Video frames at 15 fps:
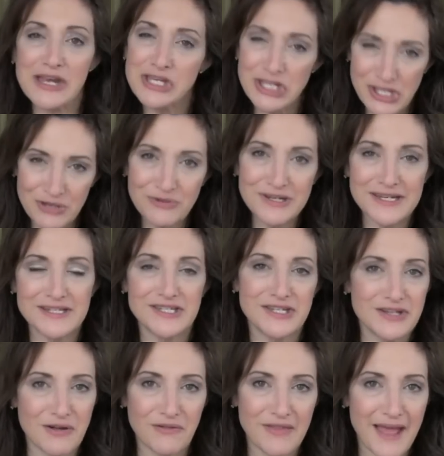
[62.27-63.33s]
you need to
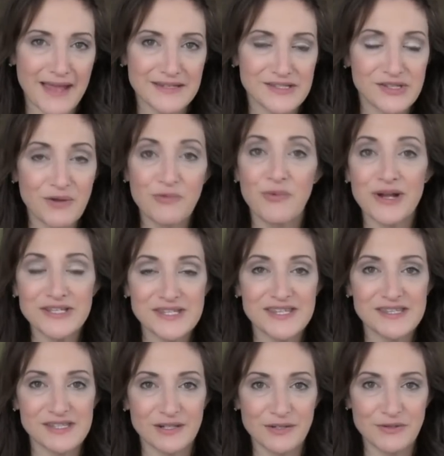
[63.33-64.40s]
know that. So what's the
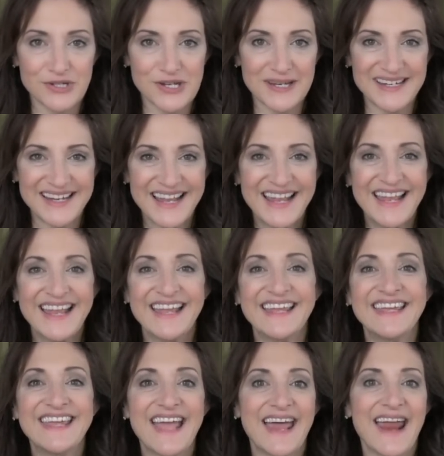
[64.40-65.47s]
solution?
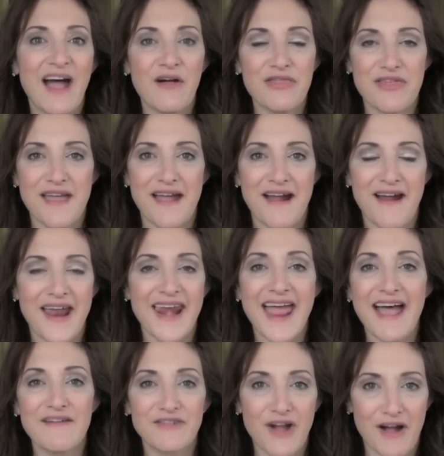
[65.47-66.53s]
Get out there and
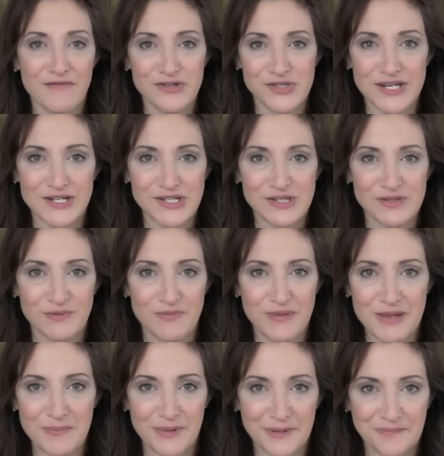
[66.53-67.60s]
have conversations with
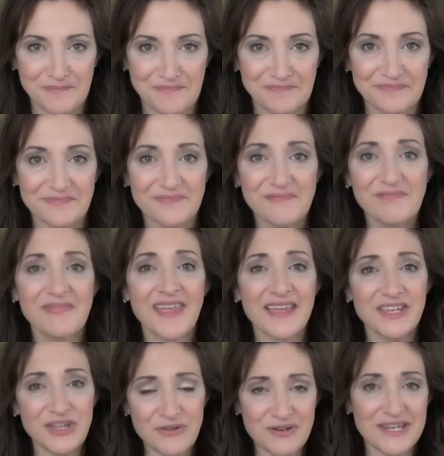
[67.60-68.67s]
people.
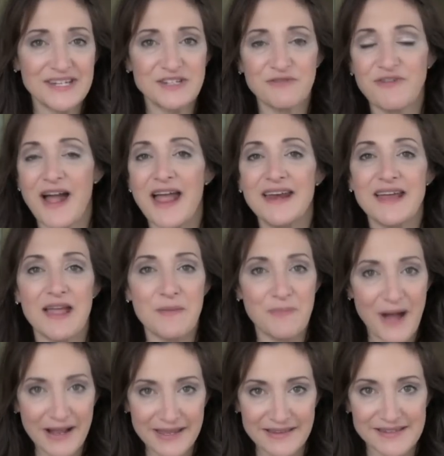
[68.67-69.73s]
You need to find a
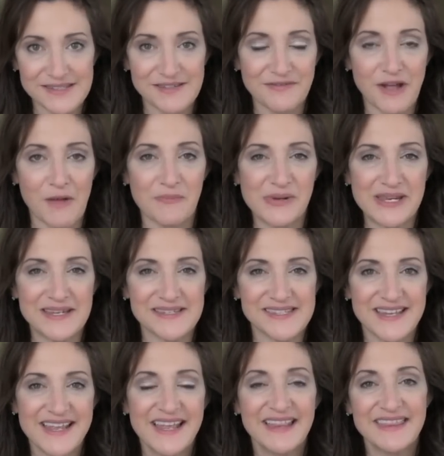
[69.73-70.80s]
bucket list of companies
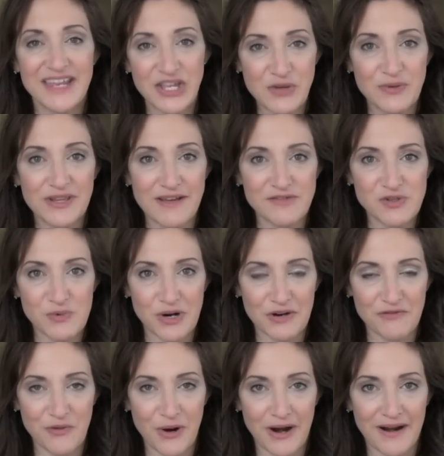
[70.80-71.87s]
that you would love to work
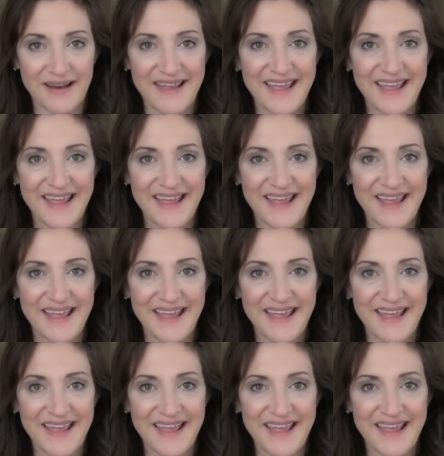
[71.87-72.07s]
for,